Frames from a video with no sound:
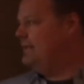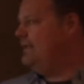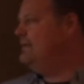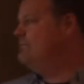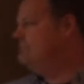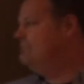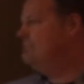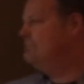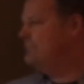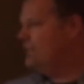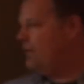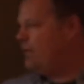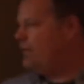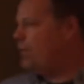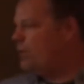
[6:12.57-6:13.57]
the
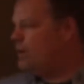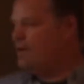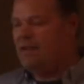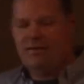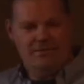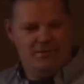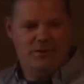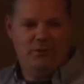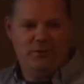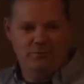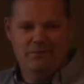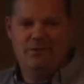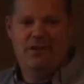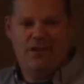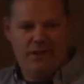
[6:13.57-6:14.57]
authority to
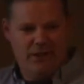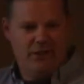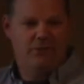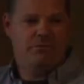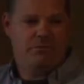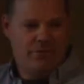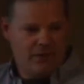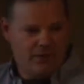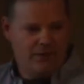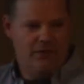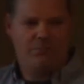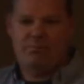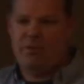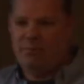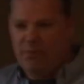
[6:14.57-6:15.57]
hire,
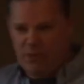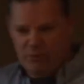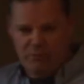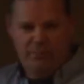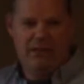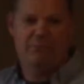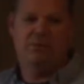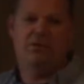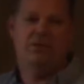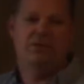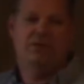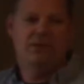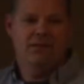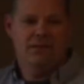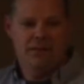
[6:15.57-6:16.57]
fire, promote
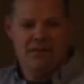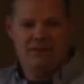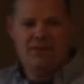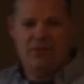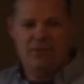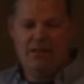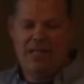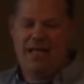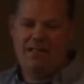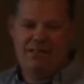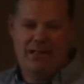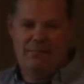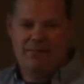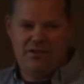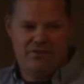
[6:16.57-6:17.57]
people, and so a lot of
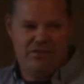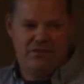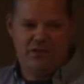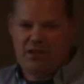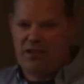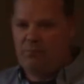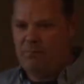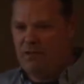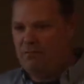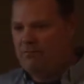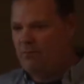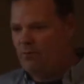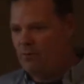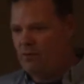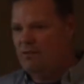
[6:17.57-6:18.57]
times they'll just look at me
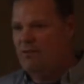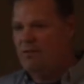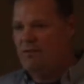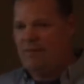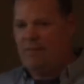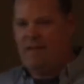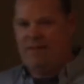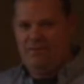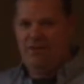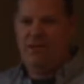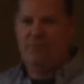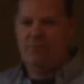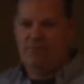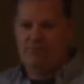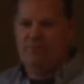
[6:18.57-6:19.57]
for that
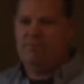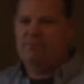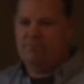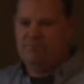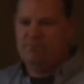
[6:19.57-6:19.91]
type of